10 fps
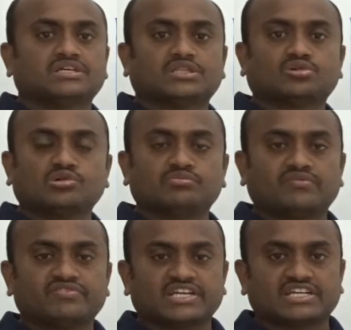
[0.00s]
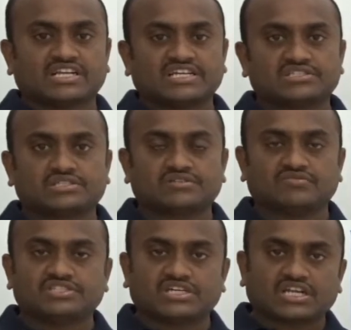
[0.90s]
The group of data lines
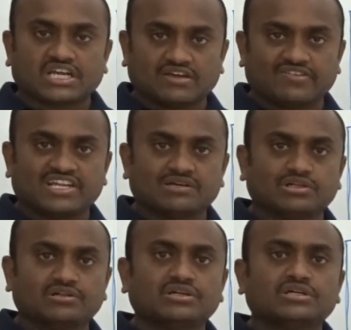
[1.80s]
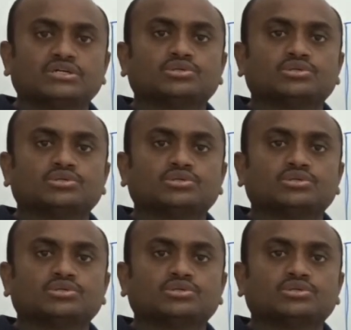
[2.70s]
which are available